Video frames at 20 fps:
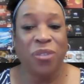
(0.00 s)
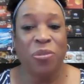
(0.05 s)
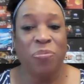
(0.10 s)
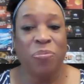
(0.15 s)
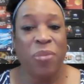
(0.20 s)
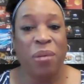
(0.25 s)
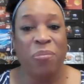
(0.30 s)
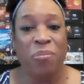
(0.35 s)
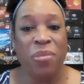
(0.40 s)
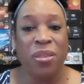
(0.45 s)

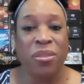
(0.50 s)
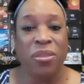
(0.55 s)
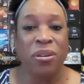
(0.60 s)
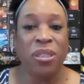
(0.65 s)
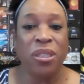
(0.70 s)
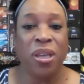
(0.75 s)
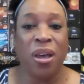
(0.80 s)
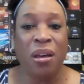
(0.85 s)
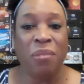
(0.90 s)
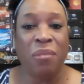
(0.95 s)
What my mother
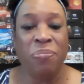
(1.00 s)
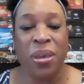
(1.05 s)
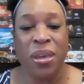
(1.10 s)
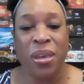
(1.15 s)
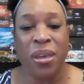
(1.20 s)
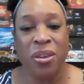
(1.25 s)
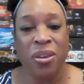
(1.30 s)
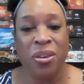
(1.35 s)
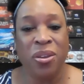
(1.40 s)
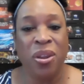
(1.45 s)
taught me,
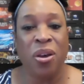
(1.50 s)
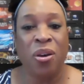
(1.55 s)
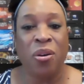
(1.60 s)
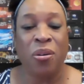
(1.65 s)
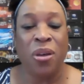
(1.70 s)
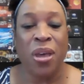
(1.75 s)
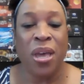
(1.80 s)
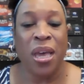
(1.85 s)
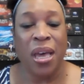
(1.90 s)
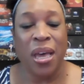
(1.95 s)

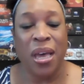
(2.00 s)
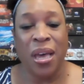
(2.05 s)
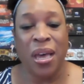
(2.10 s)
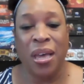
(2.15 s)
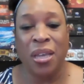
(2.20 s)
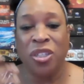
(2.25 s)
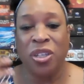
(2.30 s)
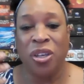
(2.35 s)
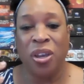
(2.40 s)
she